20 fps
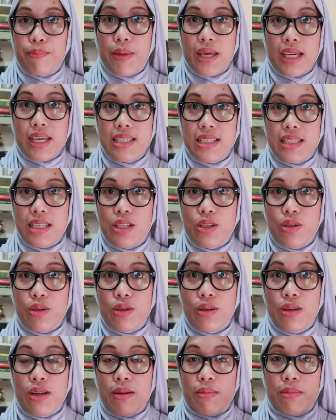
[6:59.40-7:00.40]
pekas
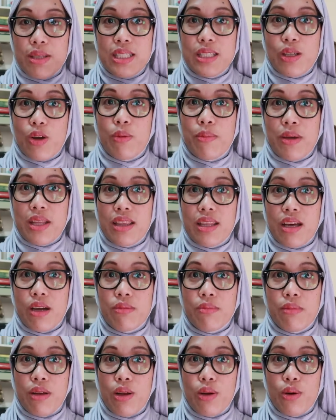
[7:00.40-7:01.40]
ninyo, please comment
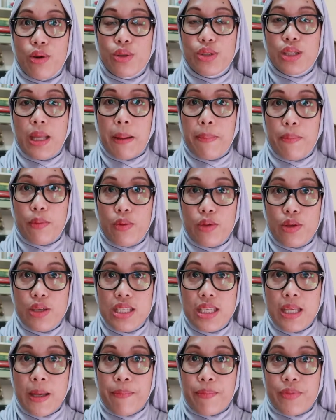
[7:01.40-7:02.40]
down below.
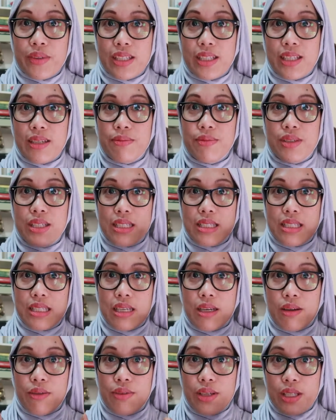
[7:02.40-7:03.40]
Tapos, give this
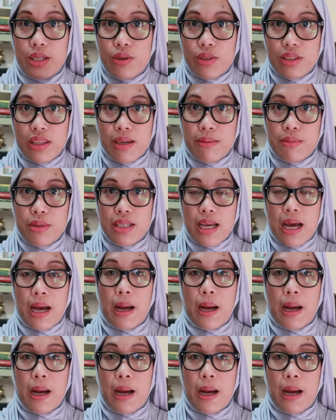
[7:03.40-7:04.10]
video a thumbs